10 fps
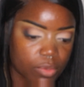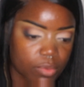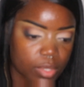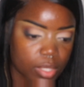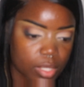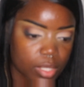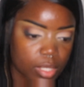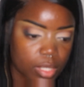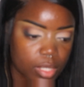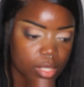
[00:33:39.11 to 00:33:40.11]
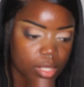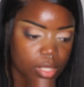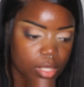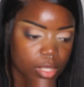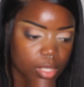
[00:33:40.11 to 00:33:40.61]
on,
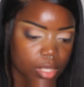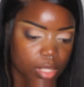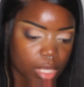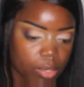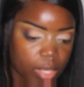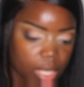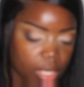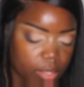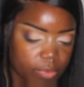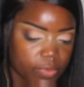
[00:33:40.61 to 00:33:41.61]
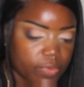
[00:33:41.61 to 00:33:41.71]
because I don't have,